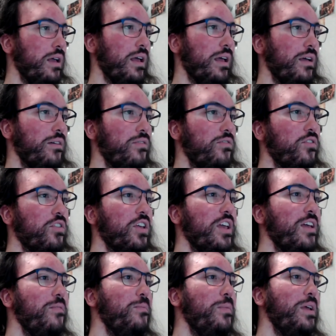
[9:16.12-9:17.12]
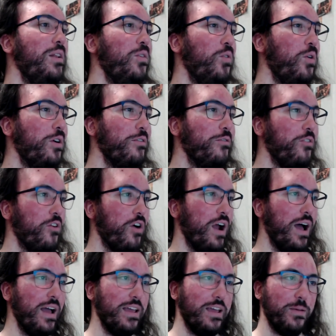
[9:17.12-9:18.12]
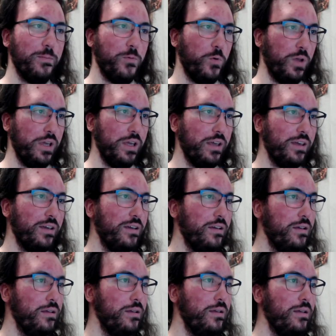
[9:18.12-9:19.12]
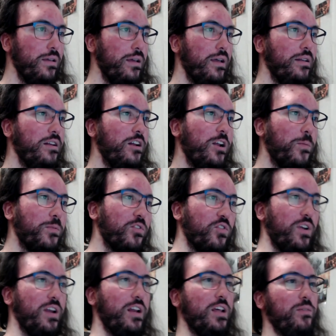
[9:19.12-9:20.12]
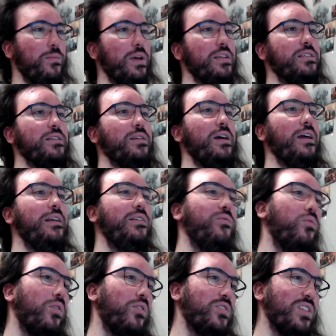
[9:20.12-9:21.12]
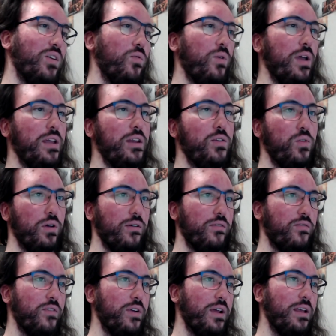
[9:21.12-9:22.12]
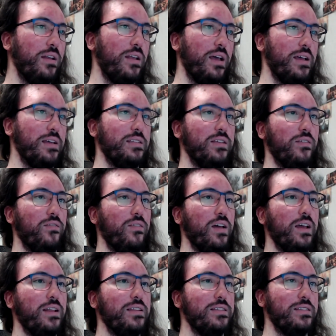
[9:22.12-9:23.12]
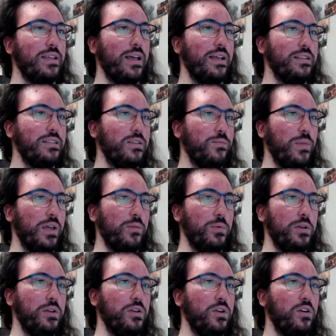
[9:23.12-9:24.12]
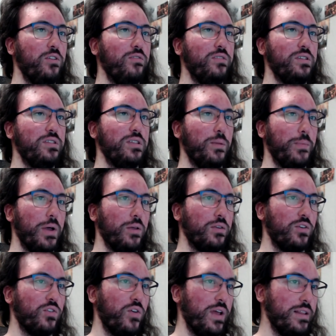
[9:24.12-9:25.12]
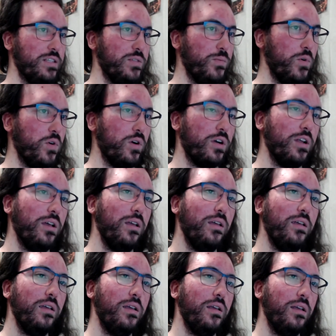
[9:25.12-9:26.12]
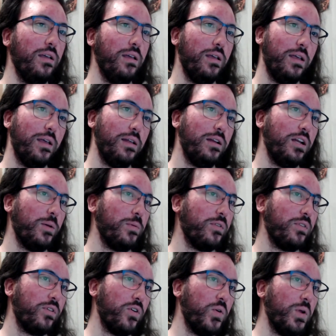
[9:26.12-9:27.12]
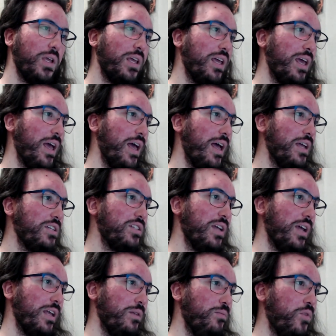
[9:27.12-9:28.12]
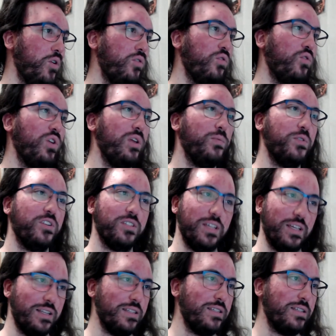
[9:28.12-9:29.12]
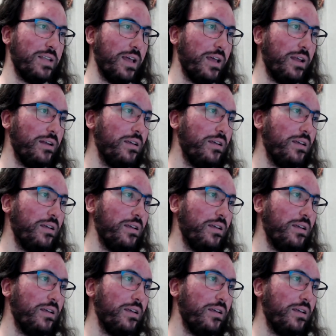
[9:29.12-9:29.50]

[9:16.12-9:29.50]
Forgive me, Lord, for I am weak. Ended up trading my Sky Dwarfs away to a friend as the flight stands make me nervous about transport. Ended up throwing cash at Bone Reapers instead.